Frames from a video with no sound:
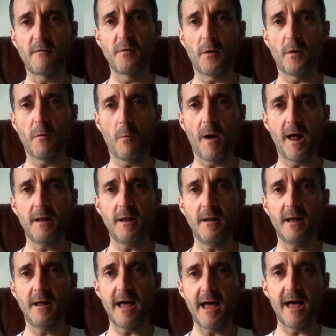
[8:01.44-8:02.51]
everybody
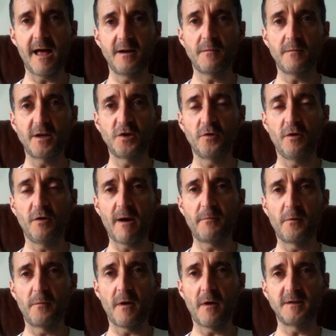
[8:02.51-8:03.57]
well and make sure you wrap
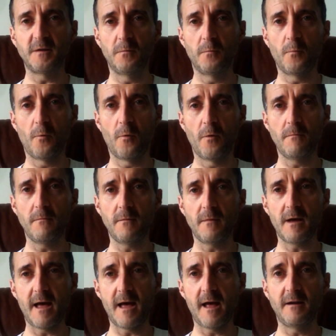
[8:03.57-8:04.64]
up nice and warm,
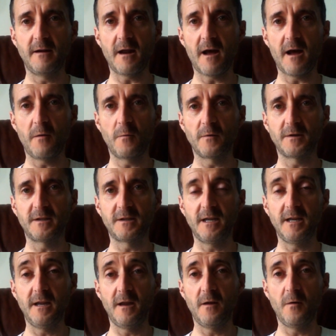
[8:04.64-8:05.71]
and I will see
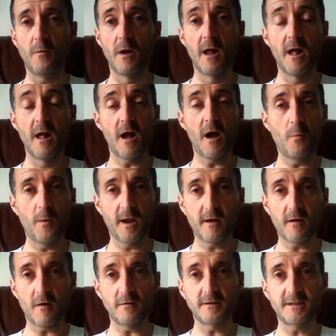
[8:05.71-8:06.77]
you a week
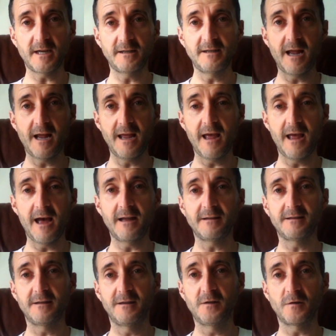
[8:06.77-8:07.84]
on Saturday
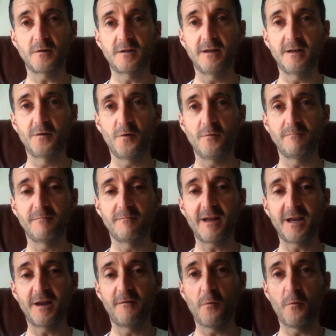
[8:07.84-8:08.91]
at Dusk till Dawn.
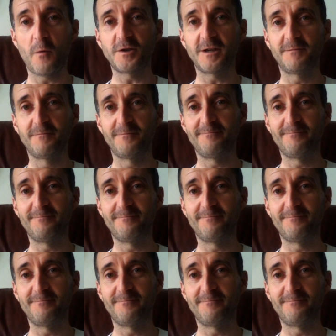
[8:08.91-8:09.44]
Thank you for watching.